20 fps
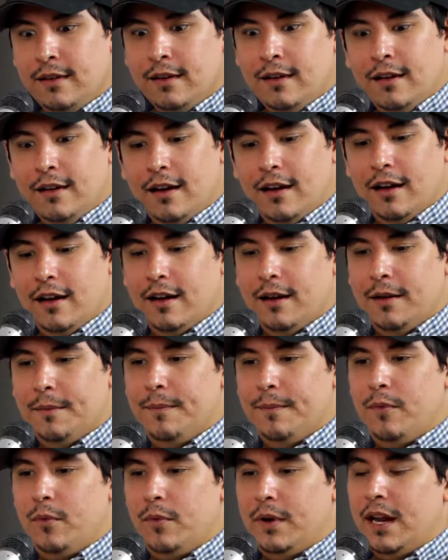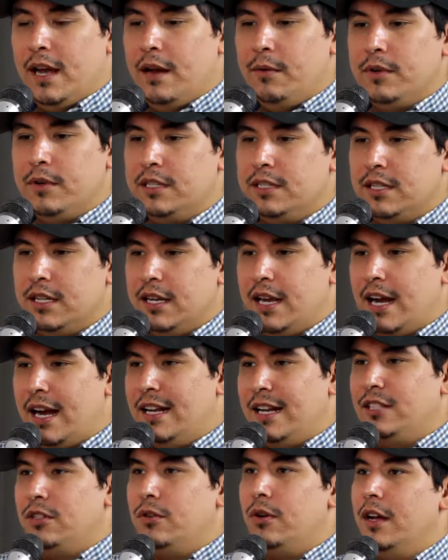When I was in
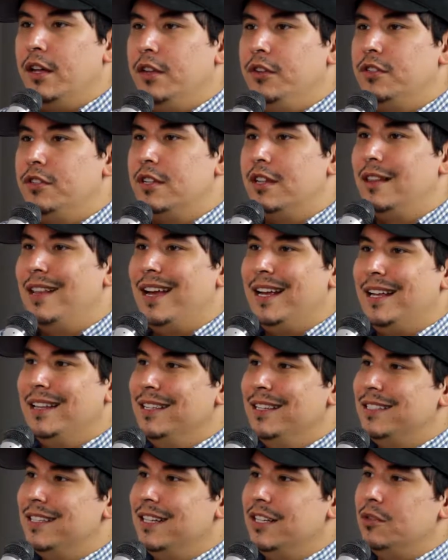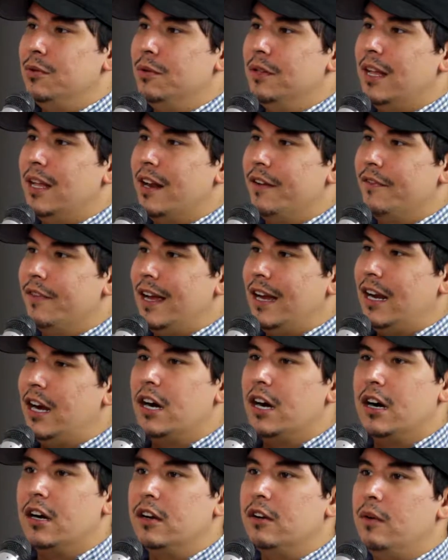high school, I used to like listening to a lot of like
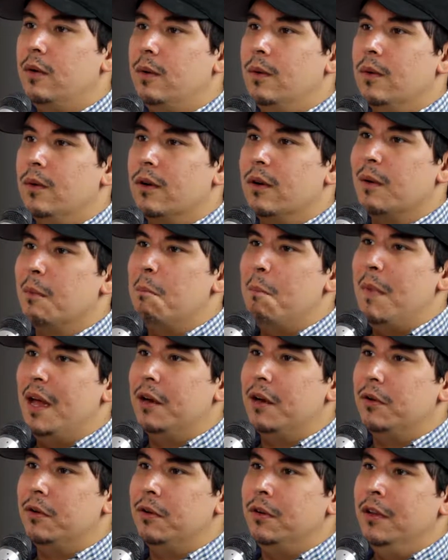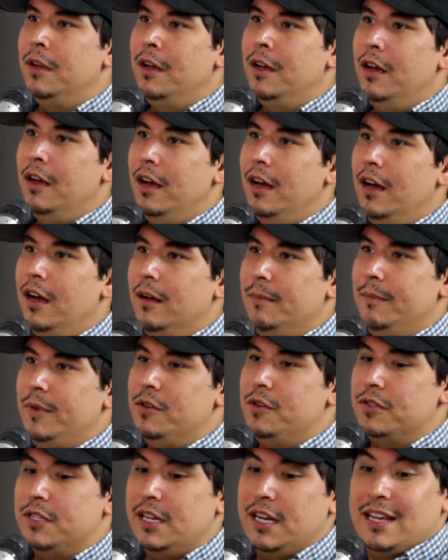hardcore metal
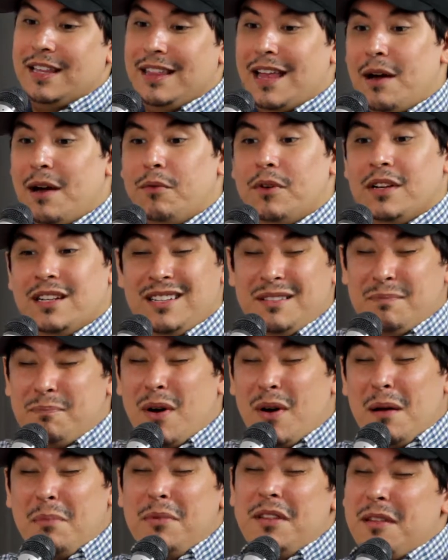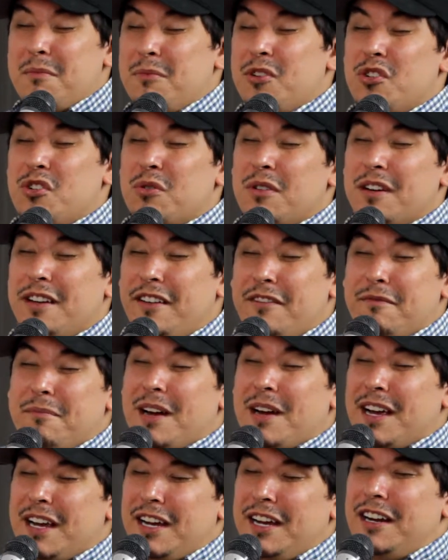music, and that was probably the majority of
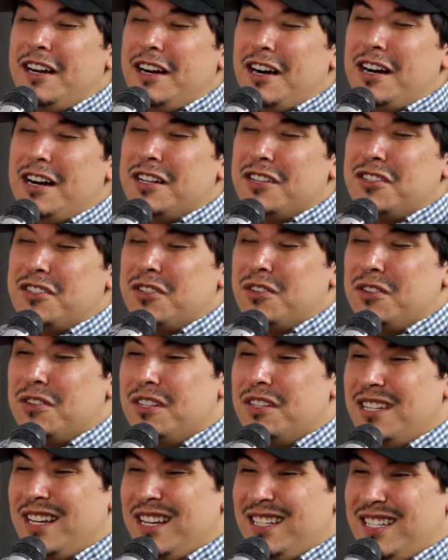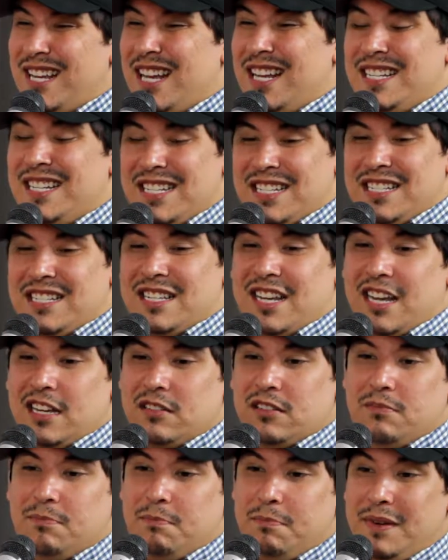my concert attendance
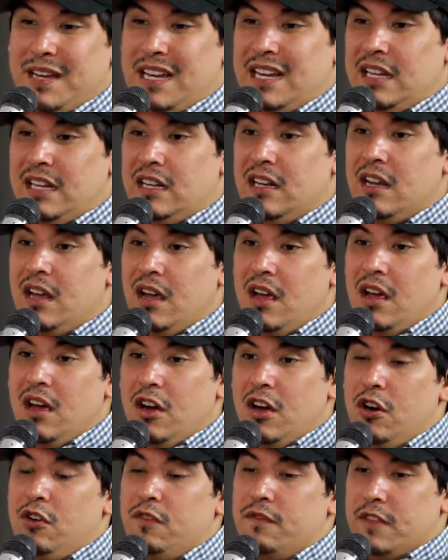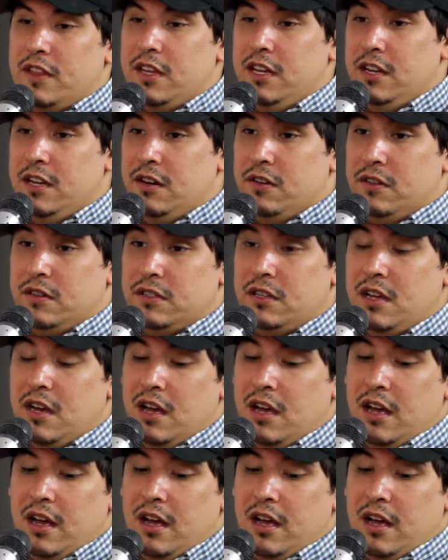has been over the years.